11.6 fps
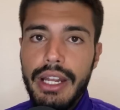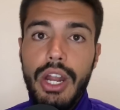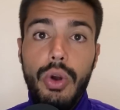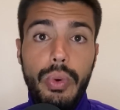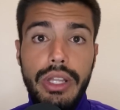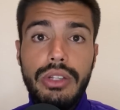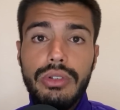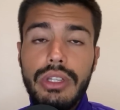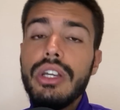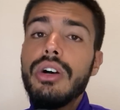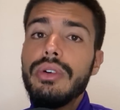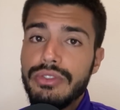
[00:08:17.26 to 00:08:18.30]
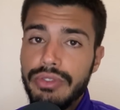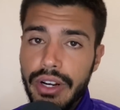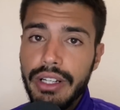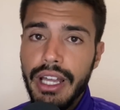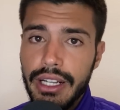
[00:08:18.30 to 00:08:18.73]
Now, Randall Leal is
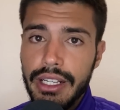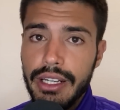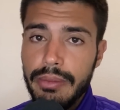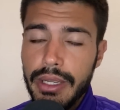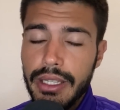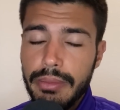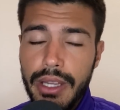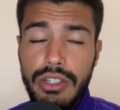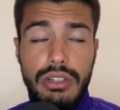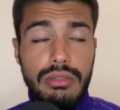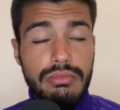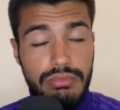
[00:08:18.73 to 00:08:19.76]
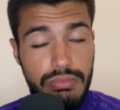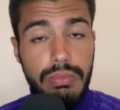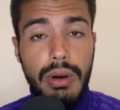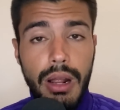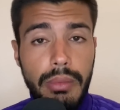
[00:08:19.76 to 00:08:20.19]
very likely to be at the bench and
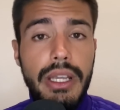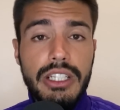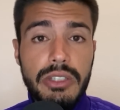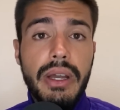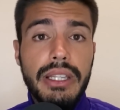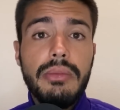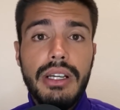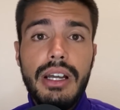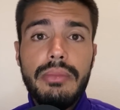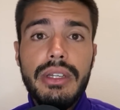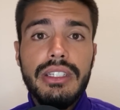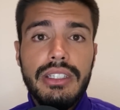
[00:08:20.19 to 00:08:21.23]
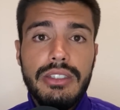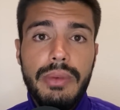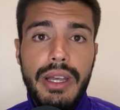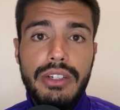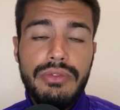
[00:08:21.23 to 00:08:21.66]
probably expect him to come in in this
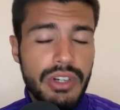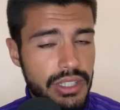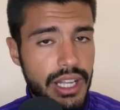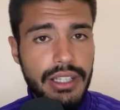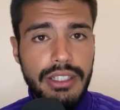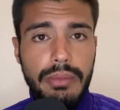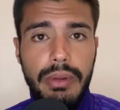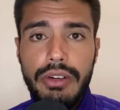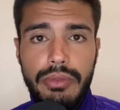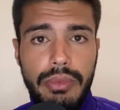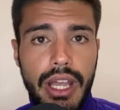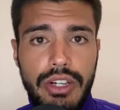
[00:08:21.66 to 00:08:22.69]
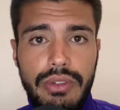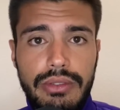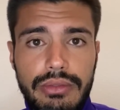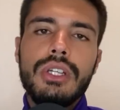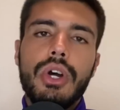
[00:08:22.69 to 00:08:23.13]
match. Very talented player from
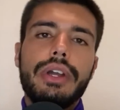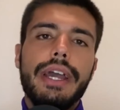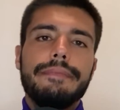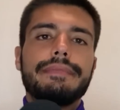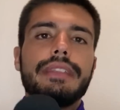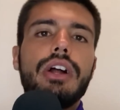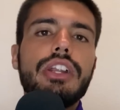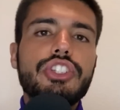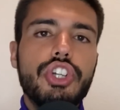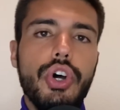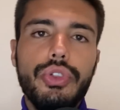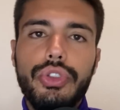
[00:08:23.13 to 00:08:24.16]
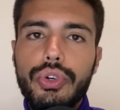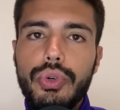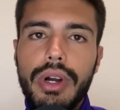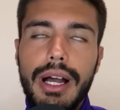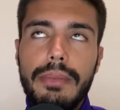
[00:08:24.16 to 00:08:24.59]
Nashville. Okay, now let's go
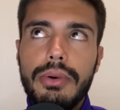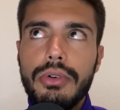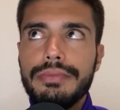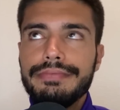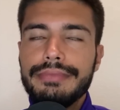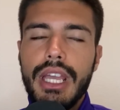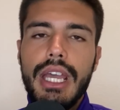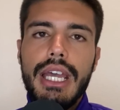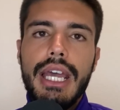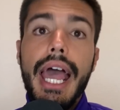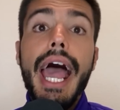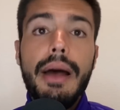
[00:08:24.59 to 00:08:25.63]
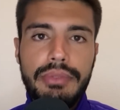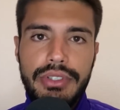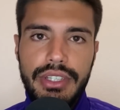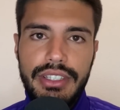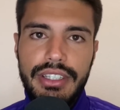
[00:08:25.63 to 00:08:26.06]
through a couple
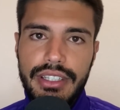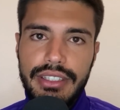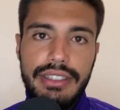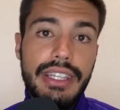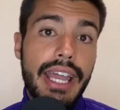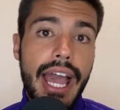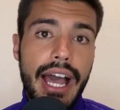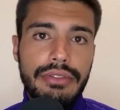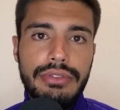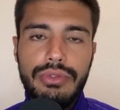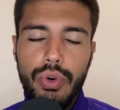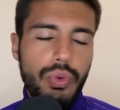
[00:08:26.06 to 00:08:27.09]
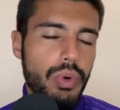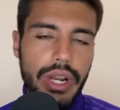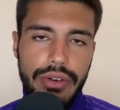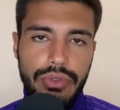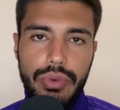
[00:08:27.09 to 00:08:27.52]
absences they have for
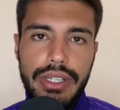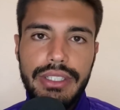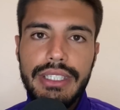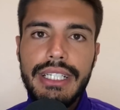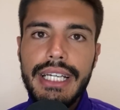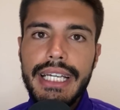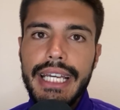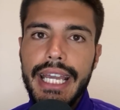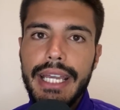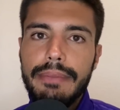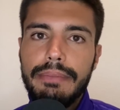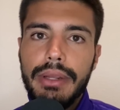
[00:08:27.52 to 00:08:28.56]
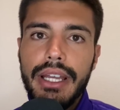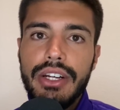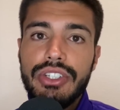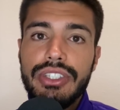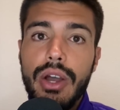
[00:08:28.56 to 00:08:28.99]
whatever reason and
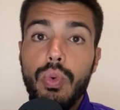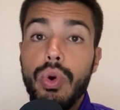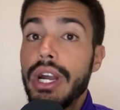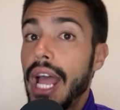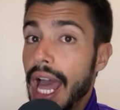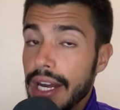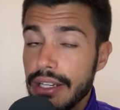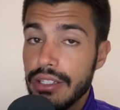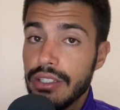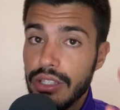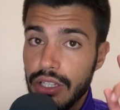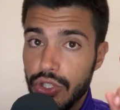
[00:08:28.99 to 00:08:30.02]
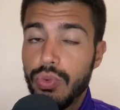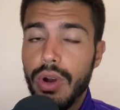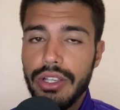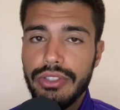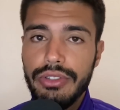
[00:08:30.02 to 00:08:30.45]
players that were added to this
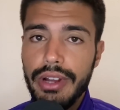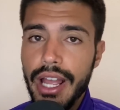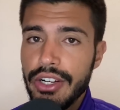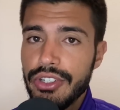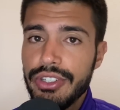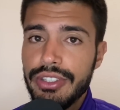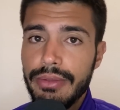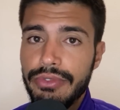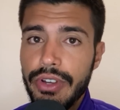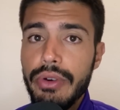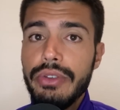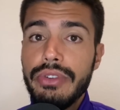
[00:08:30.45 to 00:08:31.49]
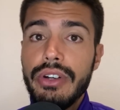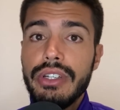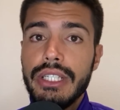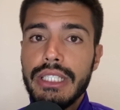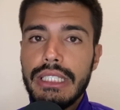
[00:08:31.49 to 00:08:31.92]
roster. Actually, some very,
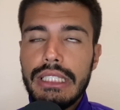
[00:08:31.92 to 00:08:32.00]
very